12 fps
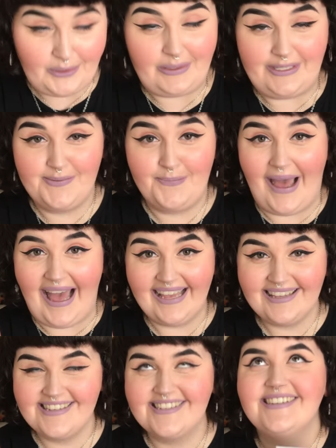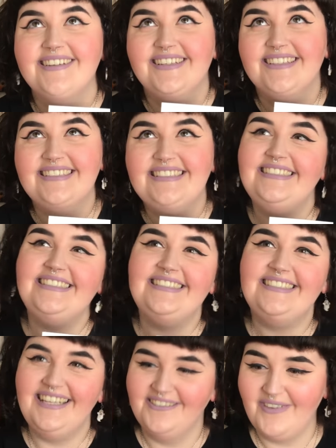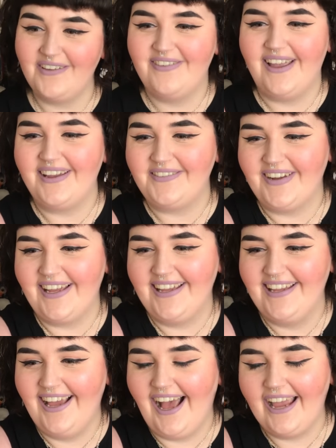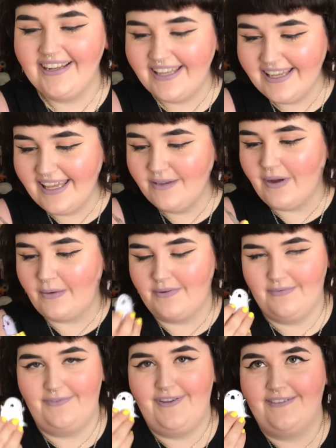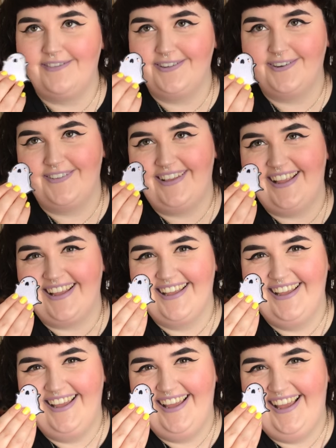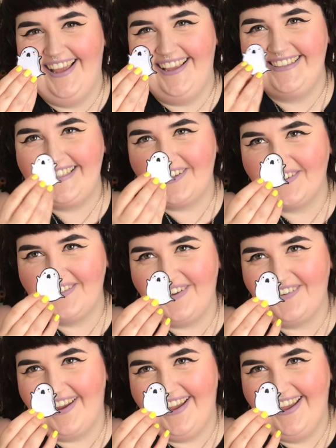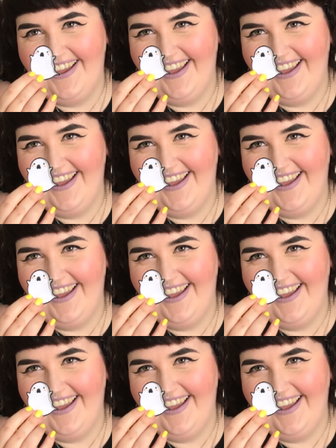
Ghost patch, he's my favourite. I think he might be my favourite the whole thing. Is he your favourite?